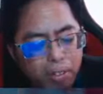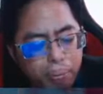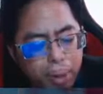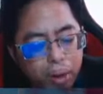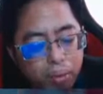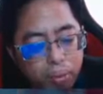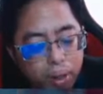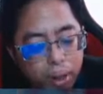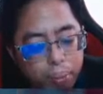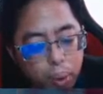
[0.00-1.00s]
bit of
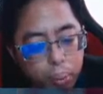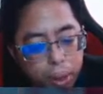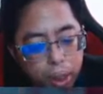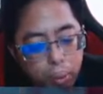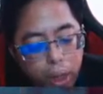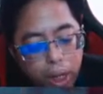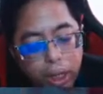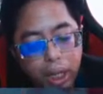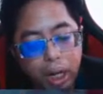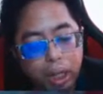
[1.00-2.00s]
a moment where
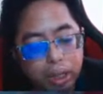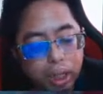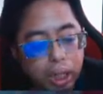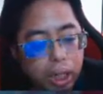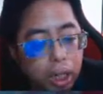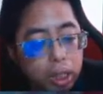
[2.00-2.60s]
they are actually